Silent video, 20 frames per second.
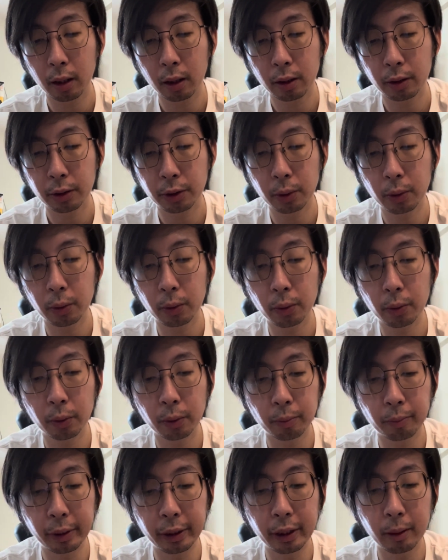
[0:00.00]
So
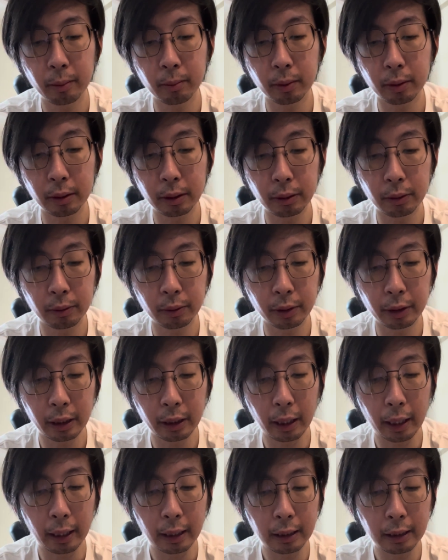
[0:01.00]
minimum, you need
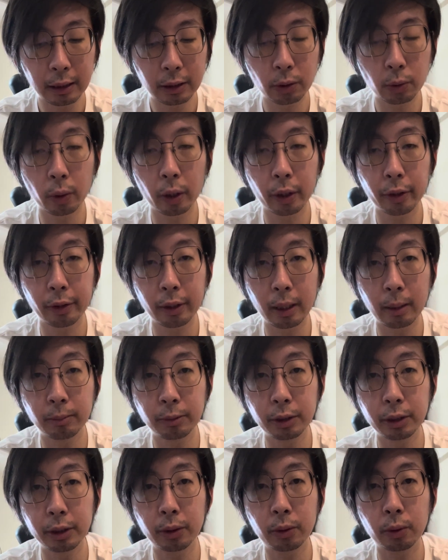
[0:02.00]
at least 200
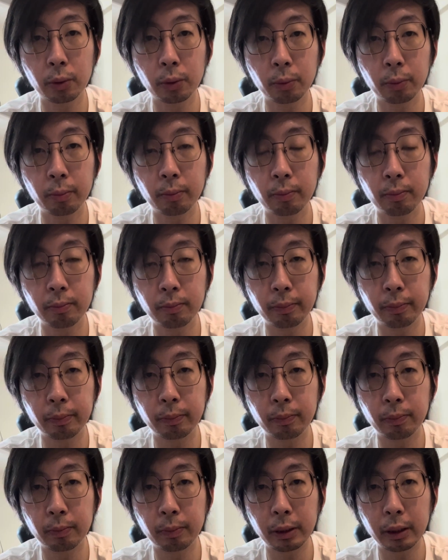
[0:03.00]
mg to
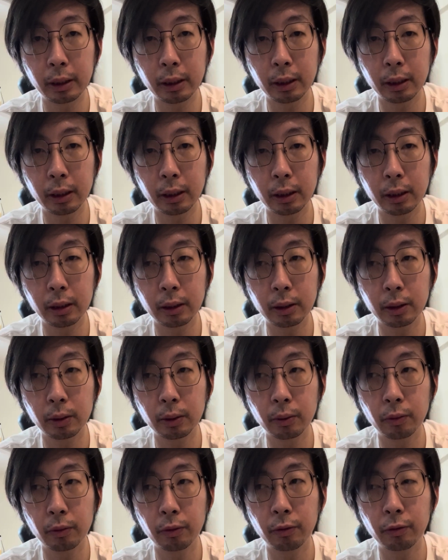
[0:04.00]
be
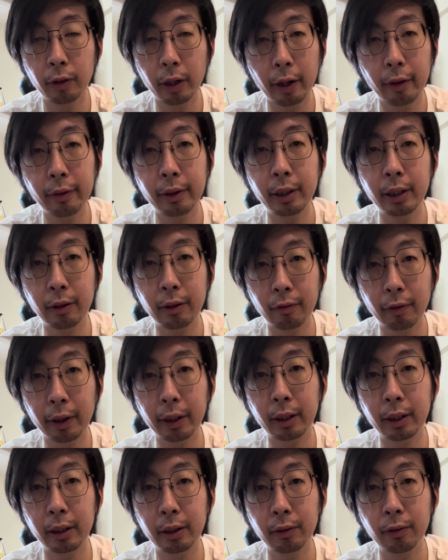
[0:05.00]
very
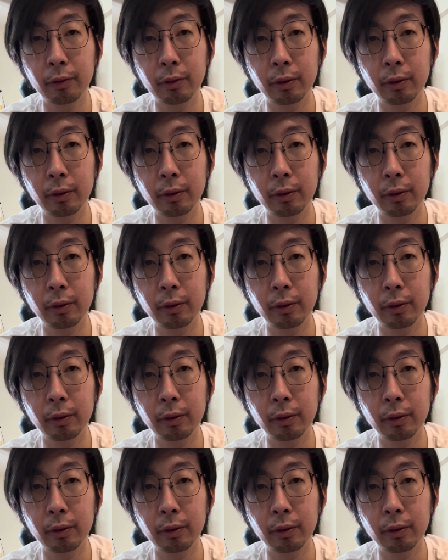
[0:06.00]
effective.